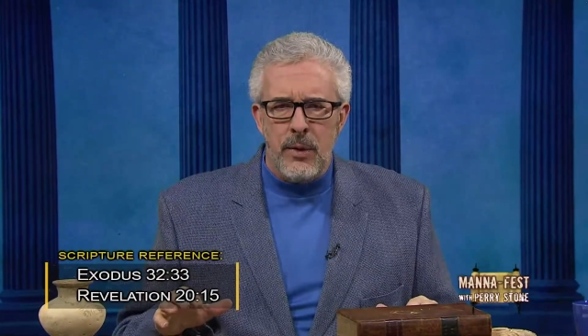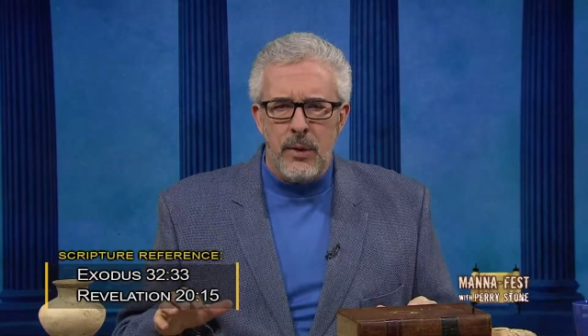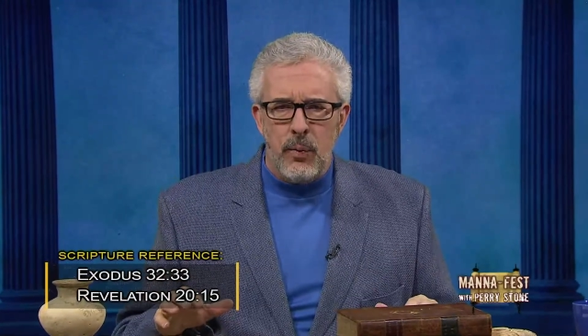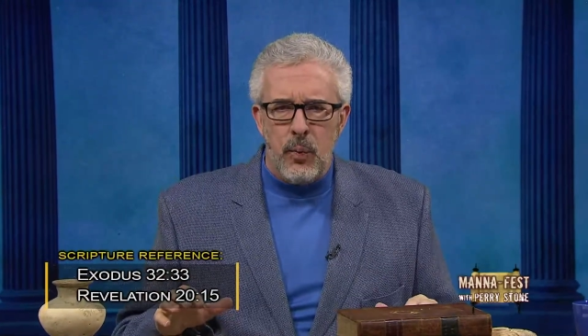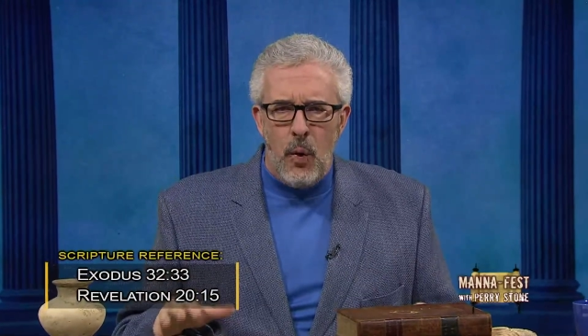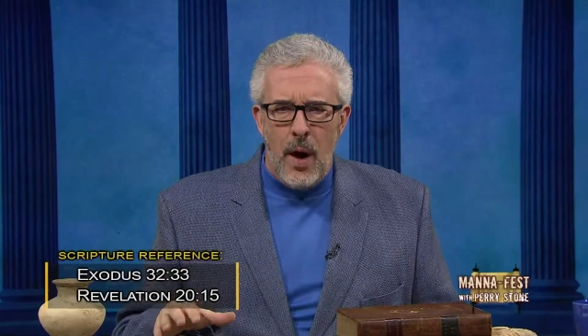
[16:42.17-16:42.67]

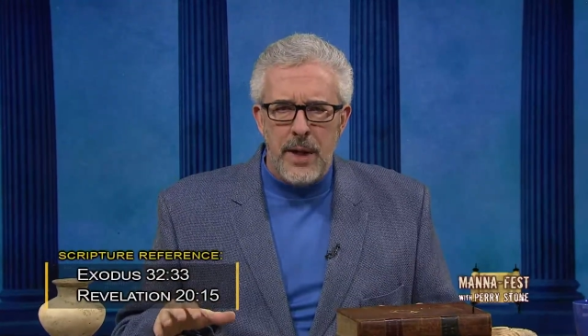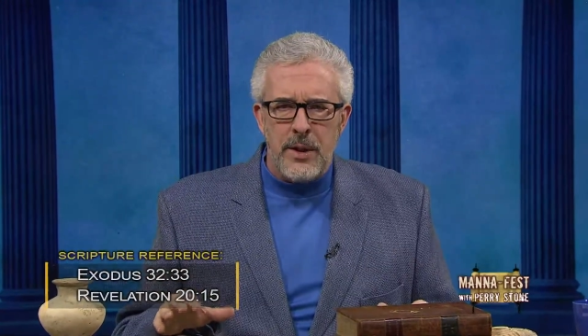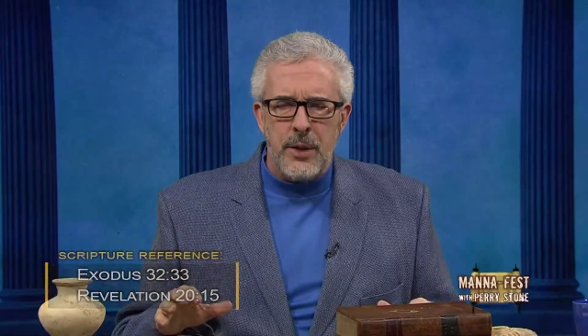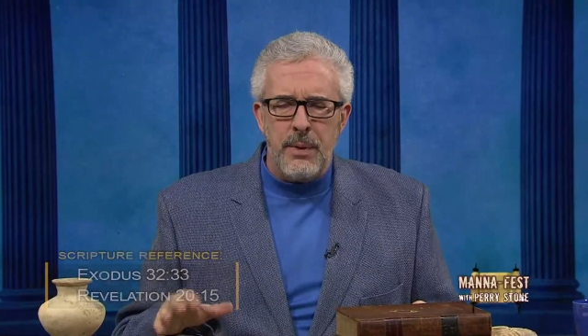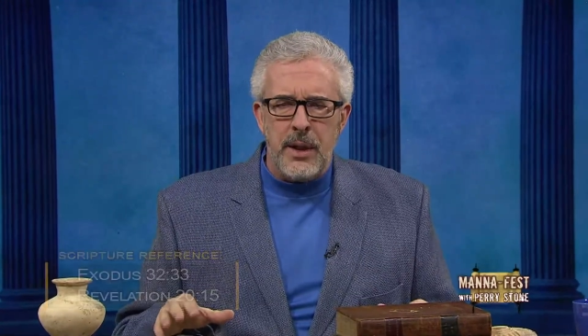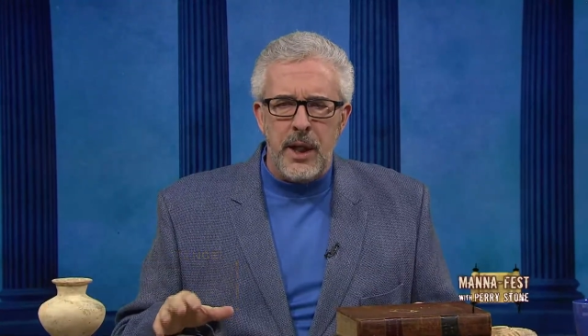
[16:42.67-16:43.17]
wants
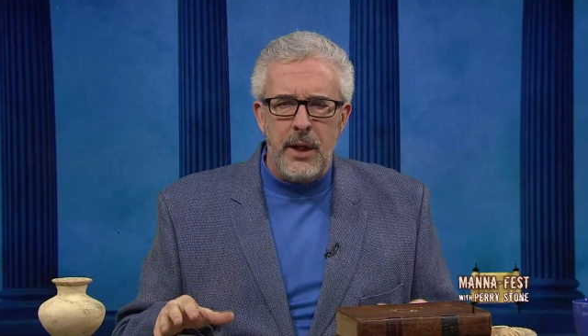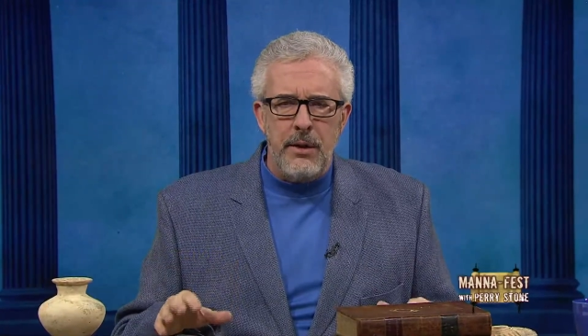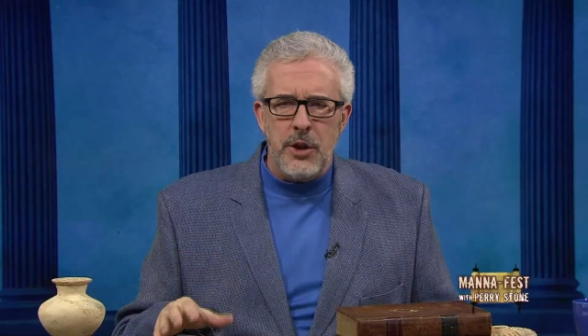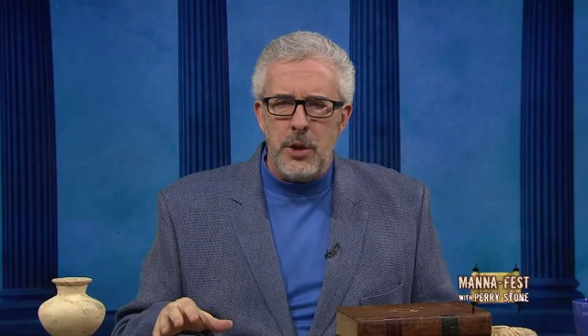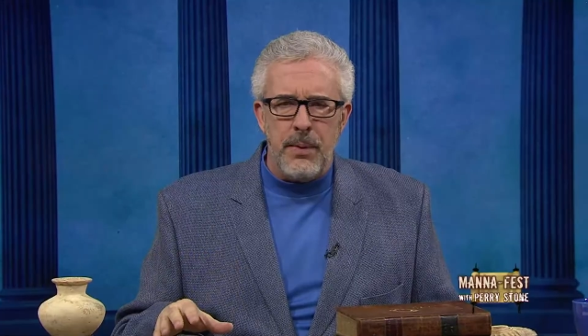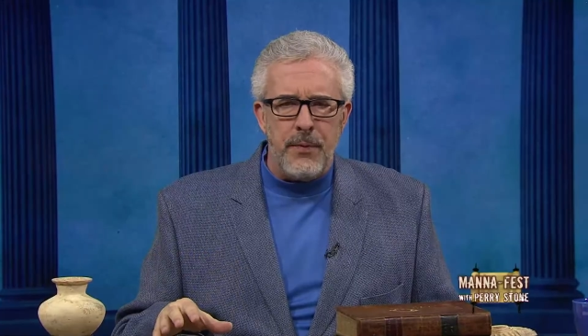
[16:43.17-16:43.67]
to
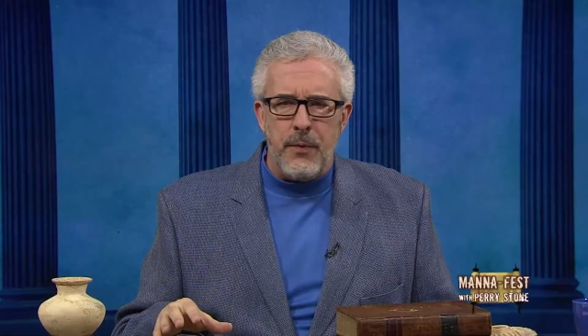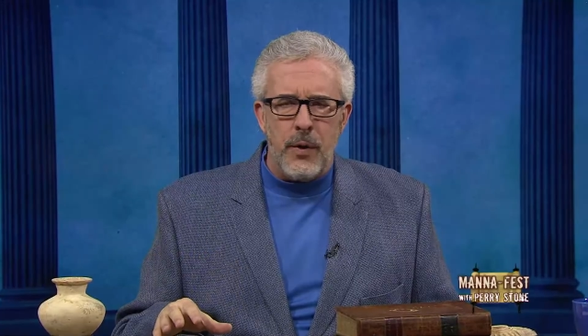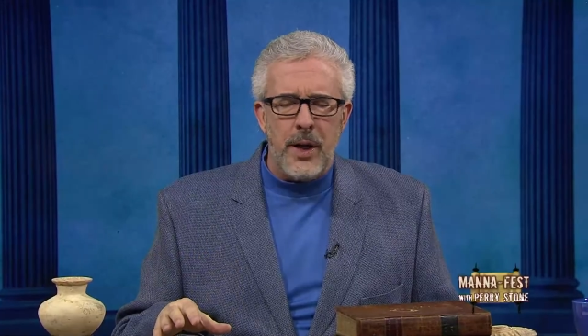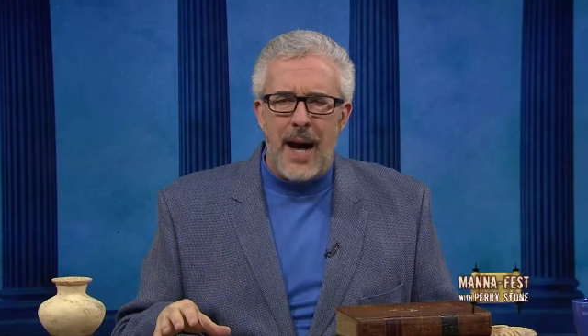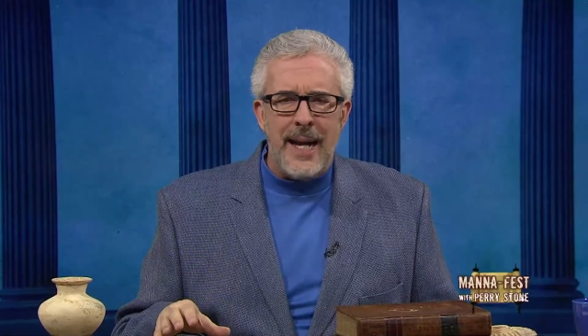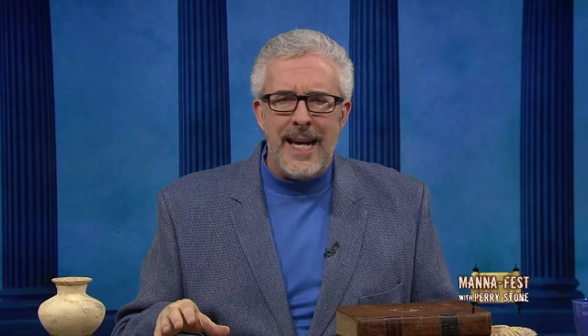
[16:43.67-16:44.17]
accuse you before God.